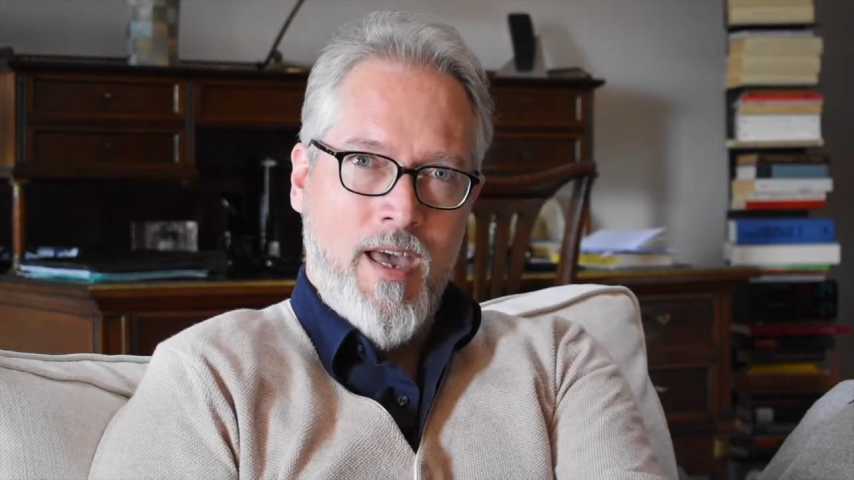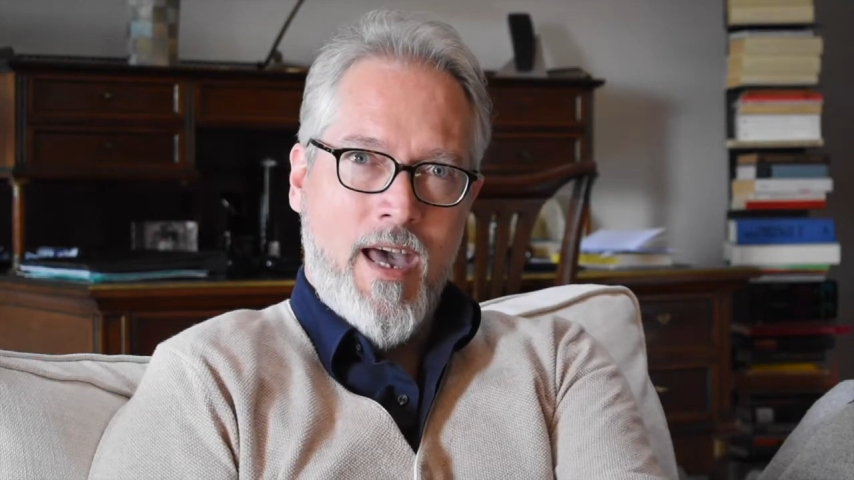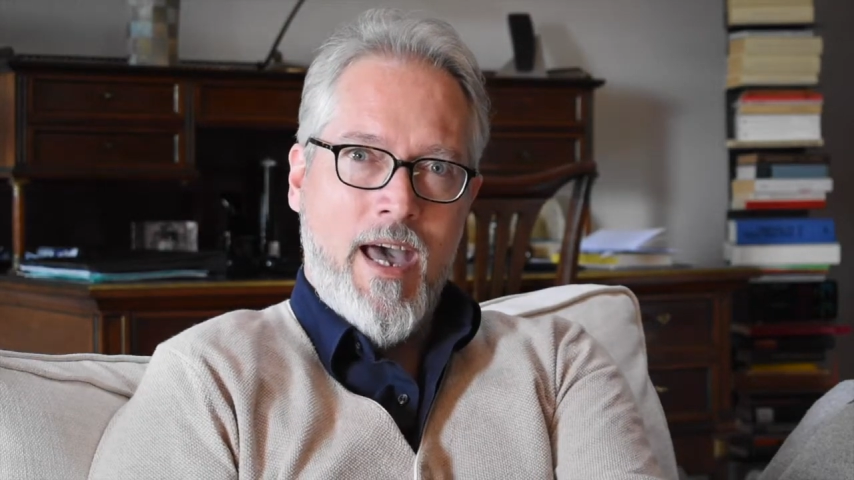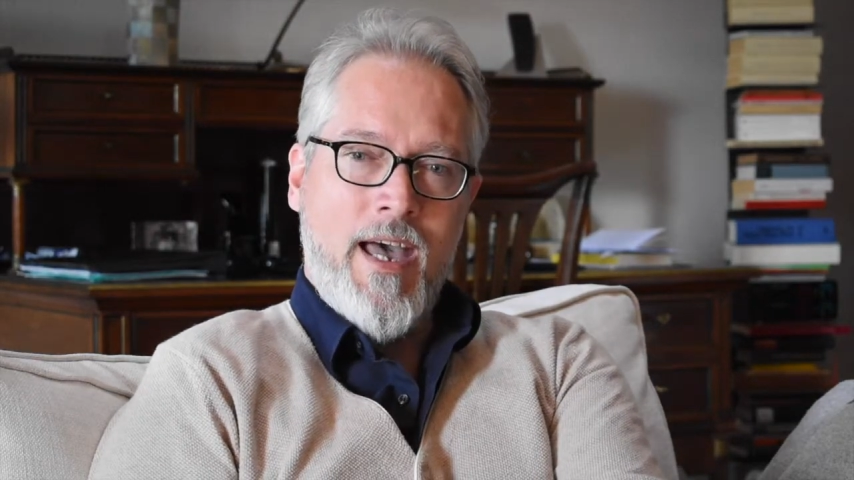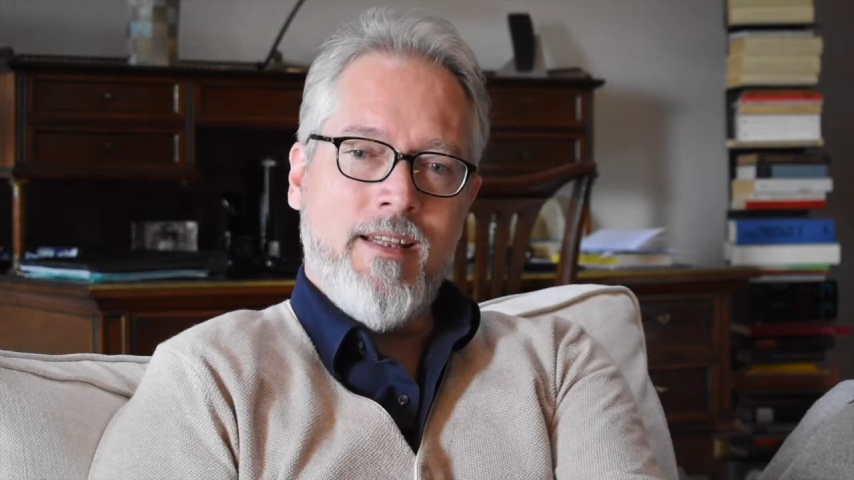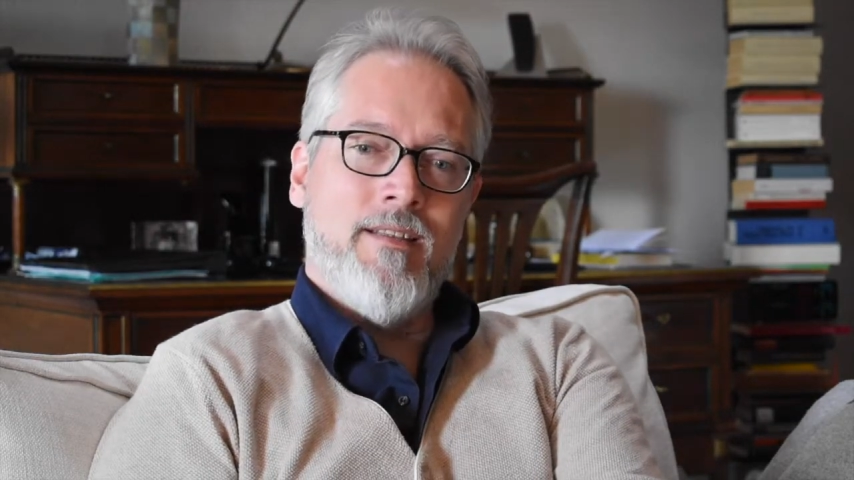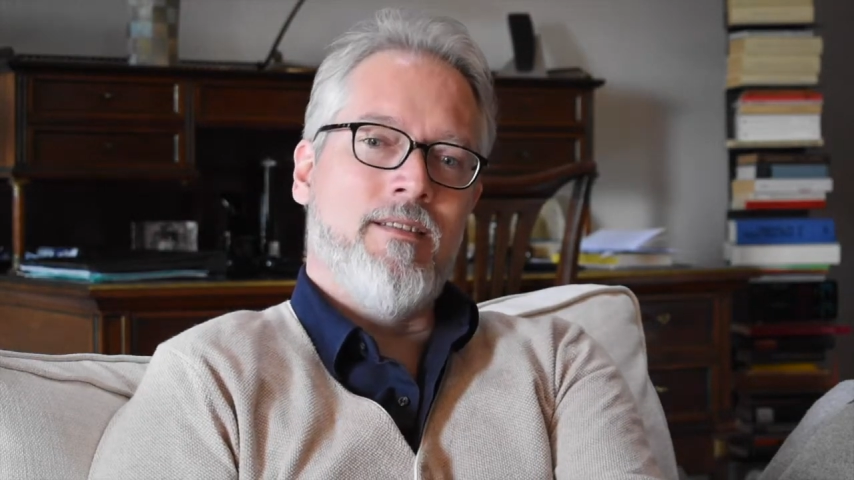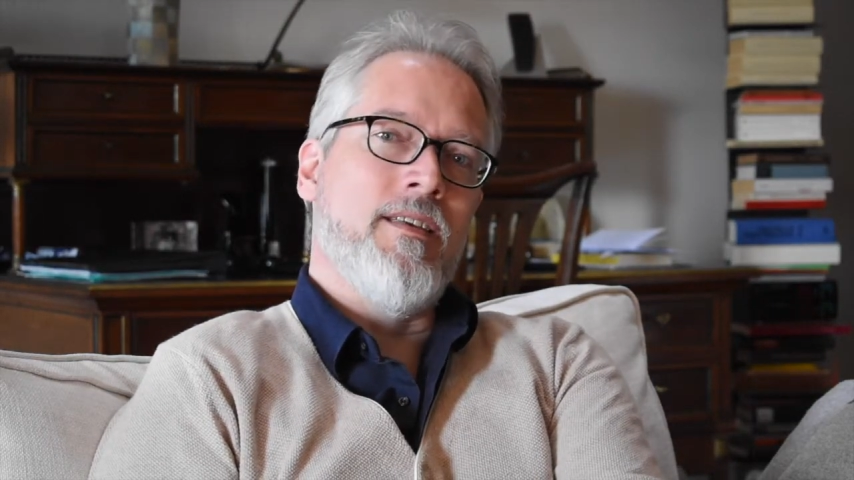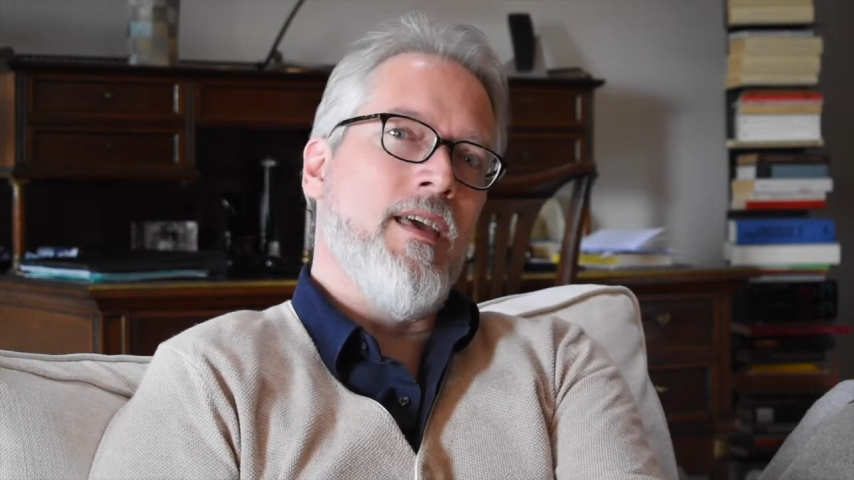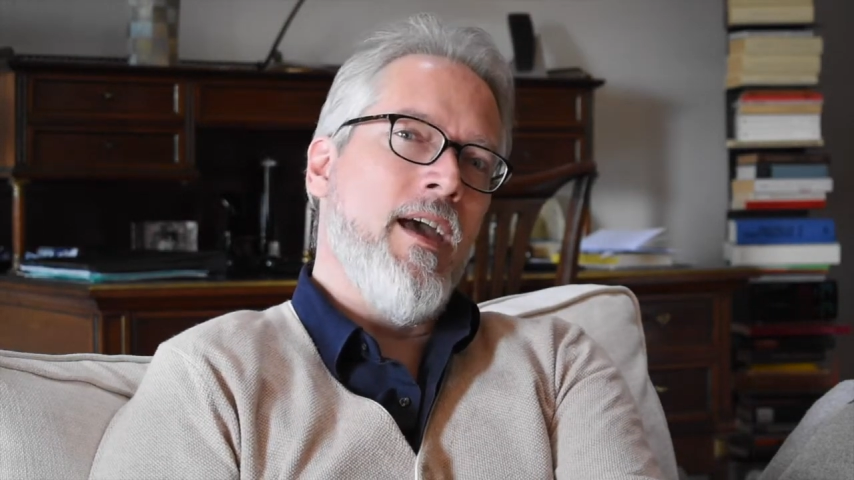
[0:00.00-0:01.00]
And
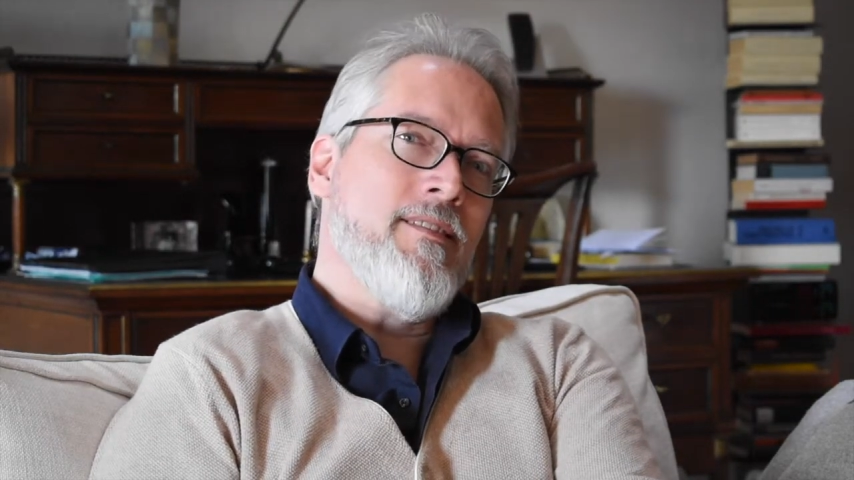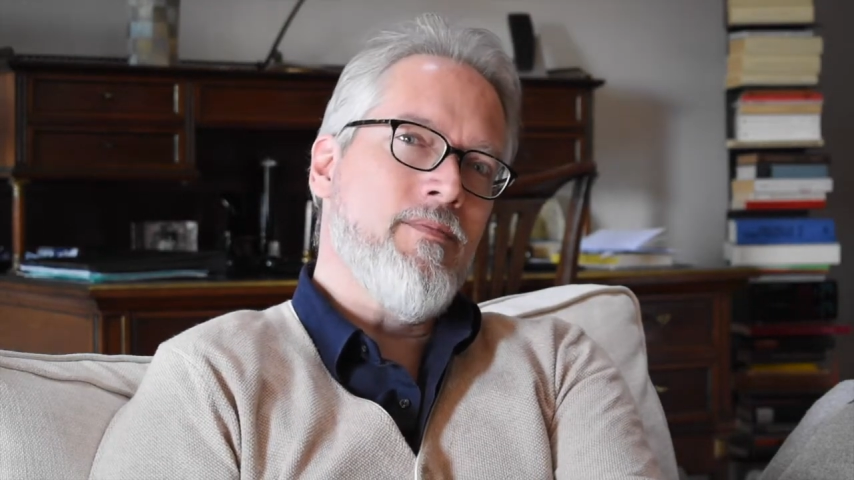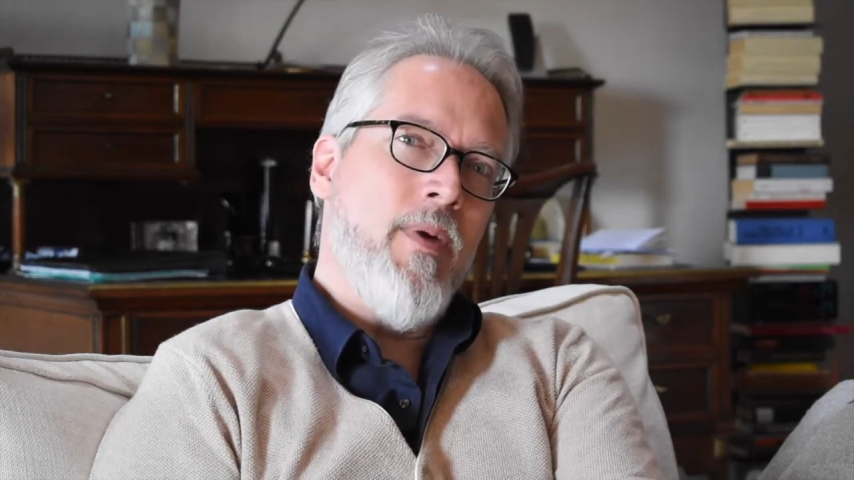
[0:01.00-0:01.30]
yes,